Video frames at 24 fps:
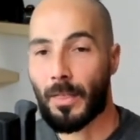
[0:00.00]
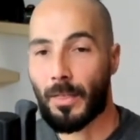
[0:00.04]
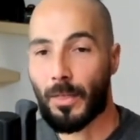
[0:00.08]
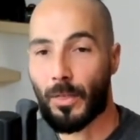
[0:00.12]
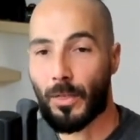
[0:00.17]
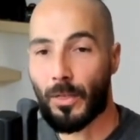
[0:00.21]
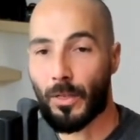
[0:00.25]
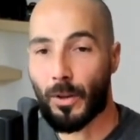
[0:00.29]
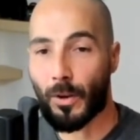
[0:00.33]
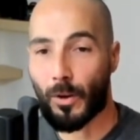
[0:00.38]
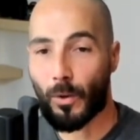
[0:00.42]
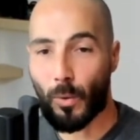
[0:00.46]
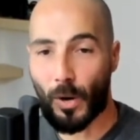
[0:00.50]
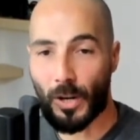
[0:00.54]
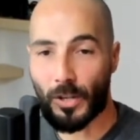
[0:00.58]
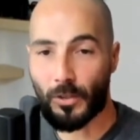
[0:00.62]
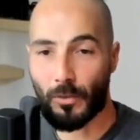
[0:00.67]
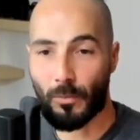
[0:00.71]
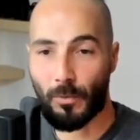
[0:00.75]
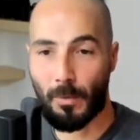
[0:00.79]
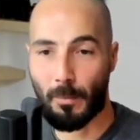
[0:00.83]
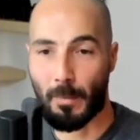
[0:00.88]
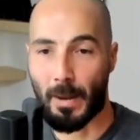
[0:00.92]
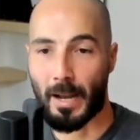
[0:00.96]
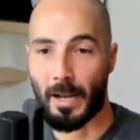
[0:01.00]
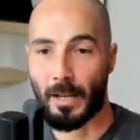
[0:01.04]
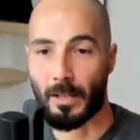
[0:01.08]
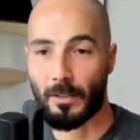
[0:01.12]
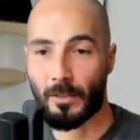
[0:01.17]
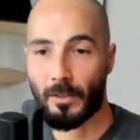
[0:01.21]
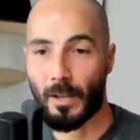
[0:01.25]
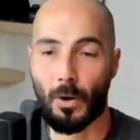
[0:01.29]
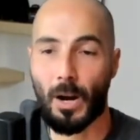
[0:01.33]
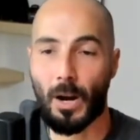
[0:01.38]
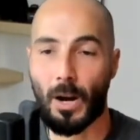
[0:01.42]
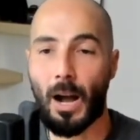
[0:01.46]
the question remains,
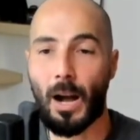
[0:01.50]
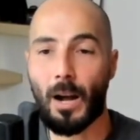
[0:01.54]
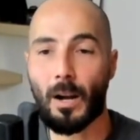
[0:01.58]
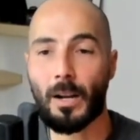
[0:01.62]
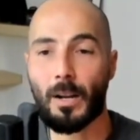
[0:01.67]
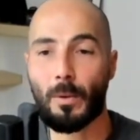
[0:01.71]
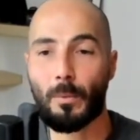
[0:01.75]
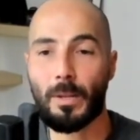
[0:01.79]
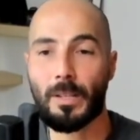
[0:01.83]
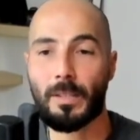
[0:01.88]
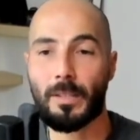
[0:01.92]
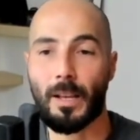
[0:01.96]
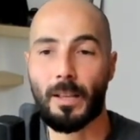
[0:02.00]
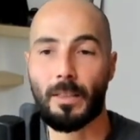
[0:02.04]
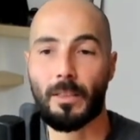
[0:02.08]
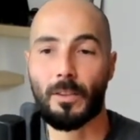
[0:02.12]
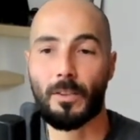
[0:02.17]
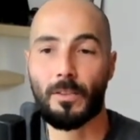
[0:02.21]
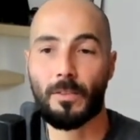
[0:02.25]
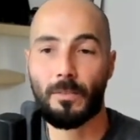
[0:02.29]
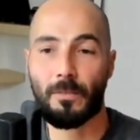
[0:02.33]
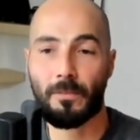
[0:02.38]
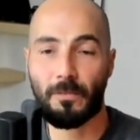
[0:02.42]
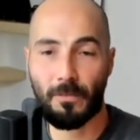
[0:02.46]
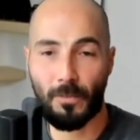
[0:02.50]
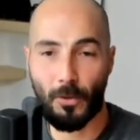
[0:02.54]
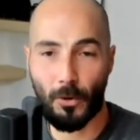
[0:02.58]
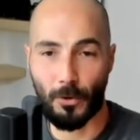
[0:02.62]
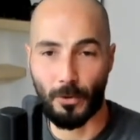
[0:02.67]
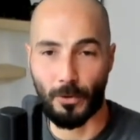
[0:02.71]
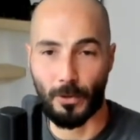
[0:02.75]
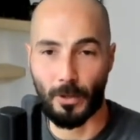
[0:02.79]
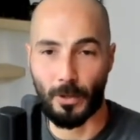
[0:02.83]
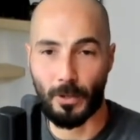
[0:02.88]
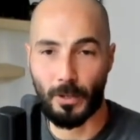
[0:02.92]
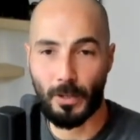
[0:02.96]
how can we take this
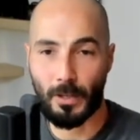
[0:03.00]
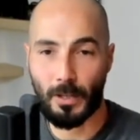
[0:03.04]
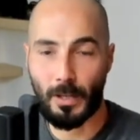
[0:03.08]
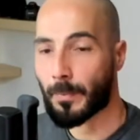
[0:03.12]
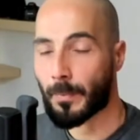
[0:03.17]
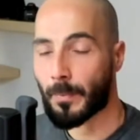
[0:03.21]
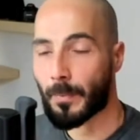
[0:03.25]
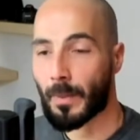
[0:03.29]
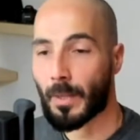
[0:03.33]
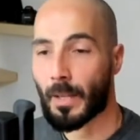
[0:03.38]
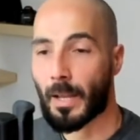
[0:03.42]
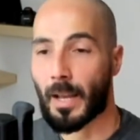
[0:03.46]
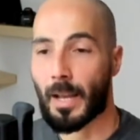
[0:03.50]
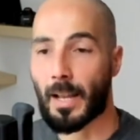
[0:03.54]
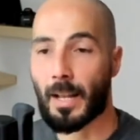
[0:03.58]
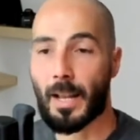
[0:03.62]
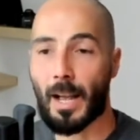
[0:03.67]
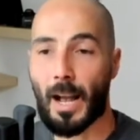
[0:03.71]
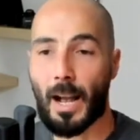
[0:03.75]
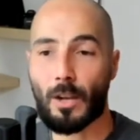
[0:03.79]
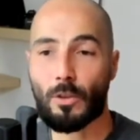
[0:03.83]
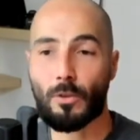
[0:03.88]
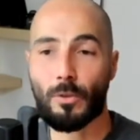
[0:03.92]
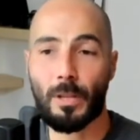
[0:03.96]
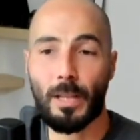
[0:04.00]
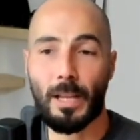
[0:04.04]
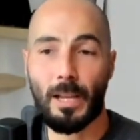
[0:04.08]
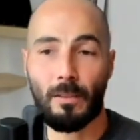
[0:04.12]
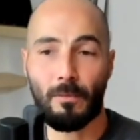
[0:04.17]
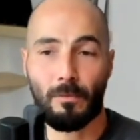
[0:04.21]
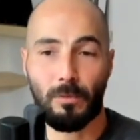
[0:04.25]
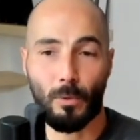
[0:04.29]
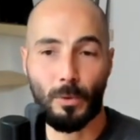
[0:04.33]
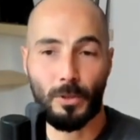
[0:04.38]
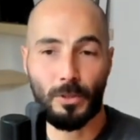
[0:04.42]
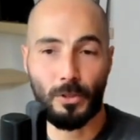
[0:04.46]
further and actually
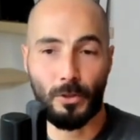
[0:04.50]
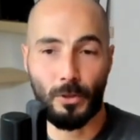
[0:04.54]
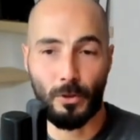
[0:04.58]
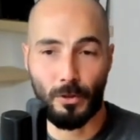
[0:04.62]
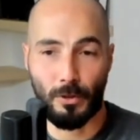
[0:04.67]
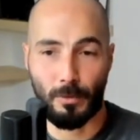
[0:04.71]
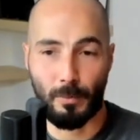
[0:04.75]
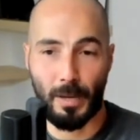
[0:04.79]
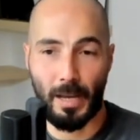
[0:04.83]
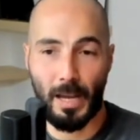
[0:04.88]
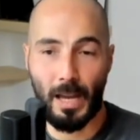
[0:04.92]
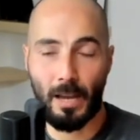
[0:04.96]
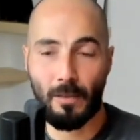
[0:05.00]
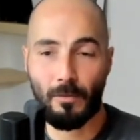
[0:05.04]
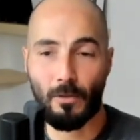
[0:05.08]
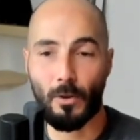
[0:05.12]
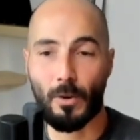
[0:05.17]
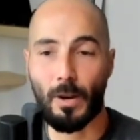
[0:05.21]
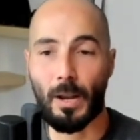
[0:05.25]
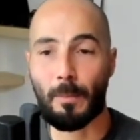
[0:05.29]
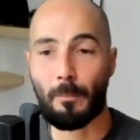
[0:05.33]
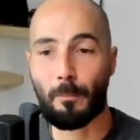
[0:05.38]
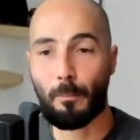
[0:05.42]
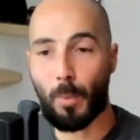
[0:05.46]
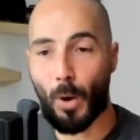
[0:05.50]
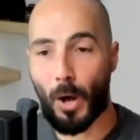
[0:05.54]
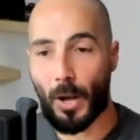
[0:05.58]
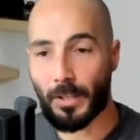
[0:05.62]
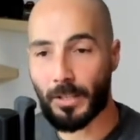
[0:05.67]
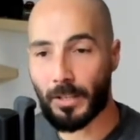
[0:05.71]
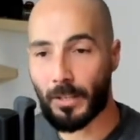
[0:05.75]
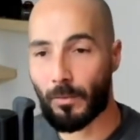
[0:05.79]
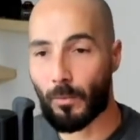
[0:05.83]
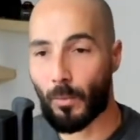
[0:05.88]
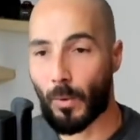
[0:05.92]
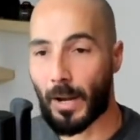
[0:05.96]
influence user behavior in
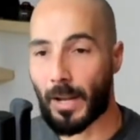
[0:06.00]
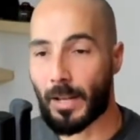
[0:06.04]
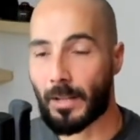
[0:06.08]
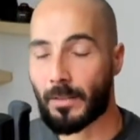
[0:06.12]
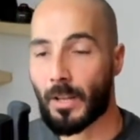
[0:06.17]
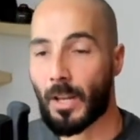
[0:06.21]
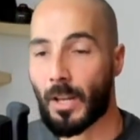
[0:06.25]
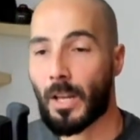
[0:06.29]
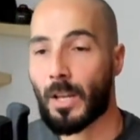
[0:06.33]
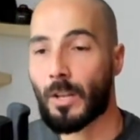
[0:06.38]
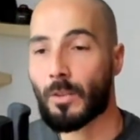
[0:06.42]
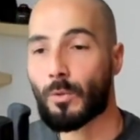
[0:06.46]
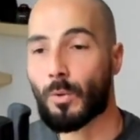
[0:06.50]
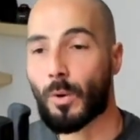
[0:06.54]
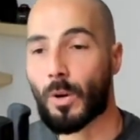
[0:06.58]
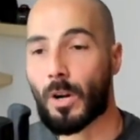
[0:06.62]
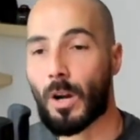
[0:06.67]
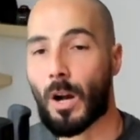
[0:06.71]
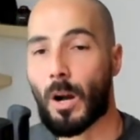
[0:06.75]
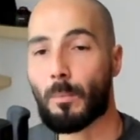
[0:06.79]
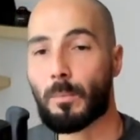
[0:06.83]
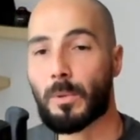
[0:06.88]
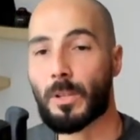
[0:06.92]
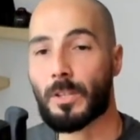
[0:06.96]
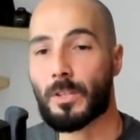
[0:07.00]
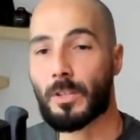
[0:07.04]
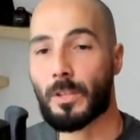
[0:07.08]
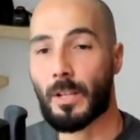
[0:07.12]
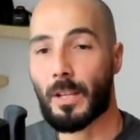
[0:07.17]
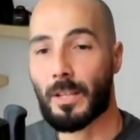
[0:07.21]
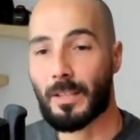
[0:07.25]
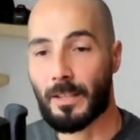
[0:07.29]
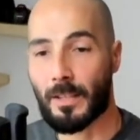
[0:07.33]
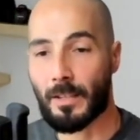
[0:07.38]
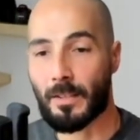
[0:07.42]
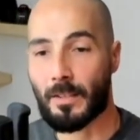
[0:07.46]
positive ways to accomplish
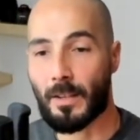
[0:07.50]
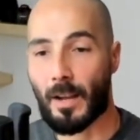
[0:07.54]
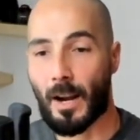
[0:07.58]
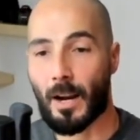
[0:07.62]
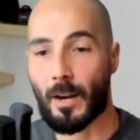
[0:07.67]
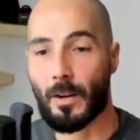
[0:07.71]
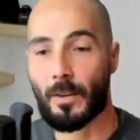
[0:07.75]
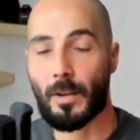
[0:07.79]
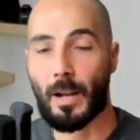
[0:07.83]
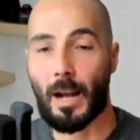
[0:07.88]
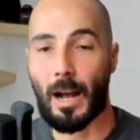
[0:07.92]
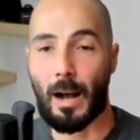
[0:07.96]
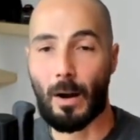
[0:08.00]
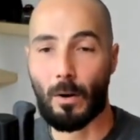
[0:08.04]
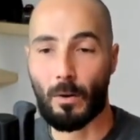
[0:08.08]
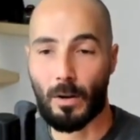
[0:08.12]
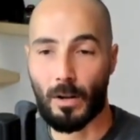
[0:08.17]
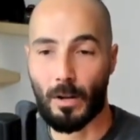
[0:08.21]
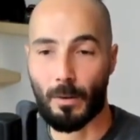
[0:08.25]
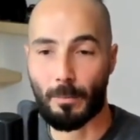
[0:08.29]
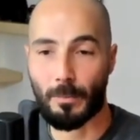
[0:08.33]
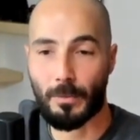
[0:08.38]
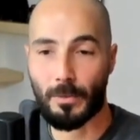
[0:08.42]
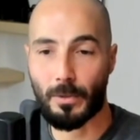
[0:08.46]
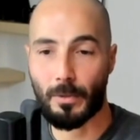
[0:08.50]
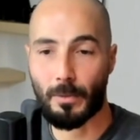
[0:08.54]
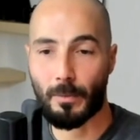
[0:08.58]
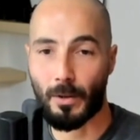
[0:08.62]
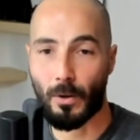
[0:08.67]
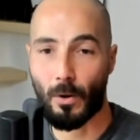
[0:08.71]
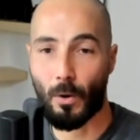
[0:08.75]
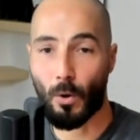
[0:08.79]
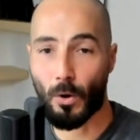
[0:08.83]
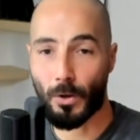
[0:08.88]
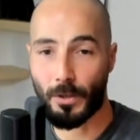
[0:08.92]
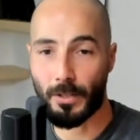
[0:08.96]
desired outcomes
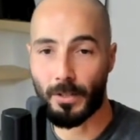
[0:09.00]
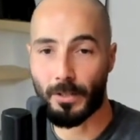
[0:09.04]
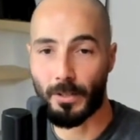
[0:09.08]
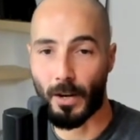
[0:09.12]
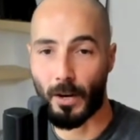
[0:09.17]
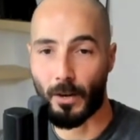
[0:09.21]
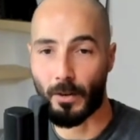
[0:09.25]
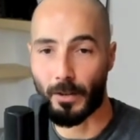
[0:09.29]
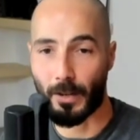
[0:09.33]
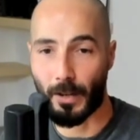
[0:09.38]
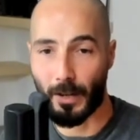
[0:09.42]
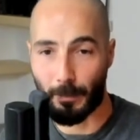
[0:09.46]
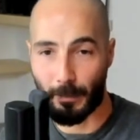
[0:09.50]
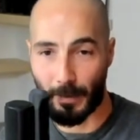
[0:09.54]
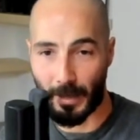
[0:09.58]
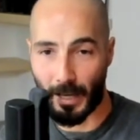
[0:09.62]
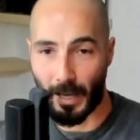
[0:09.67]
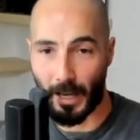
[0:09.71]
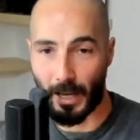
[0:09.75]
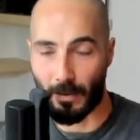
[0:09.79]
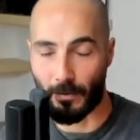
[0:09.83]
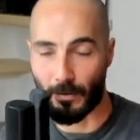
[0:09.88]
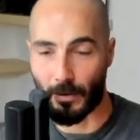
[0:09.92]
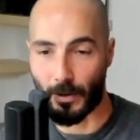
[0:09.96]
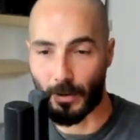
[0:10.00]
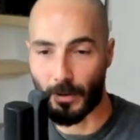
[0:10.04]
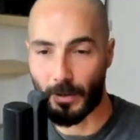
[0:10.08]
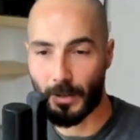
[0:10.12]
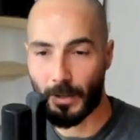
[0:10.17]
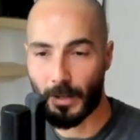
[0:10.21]
or desired behavior?